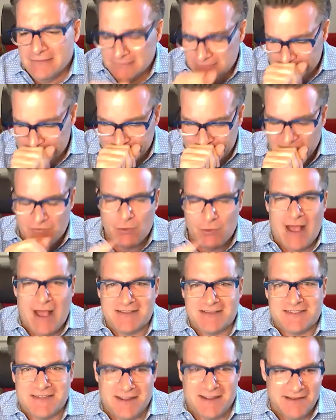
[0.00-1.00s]
if you
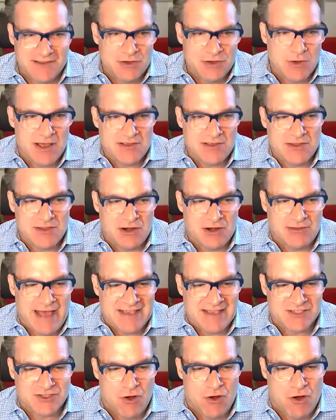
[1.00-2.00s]
asked you in our
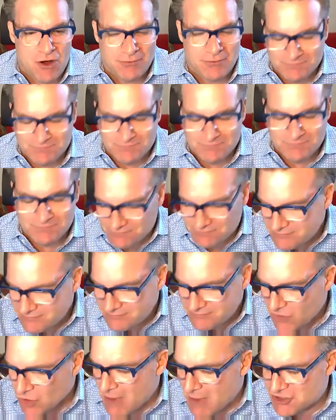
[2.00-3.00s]
last call,
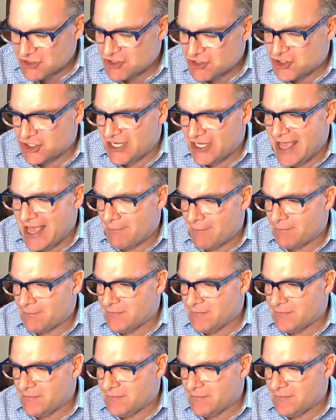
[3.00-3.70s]
you mentioned GM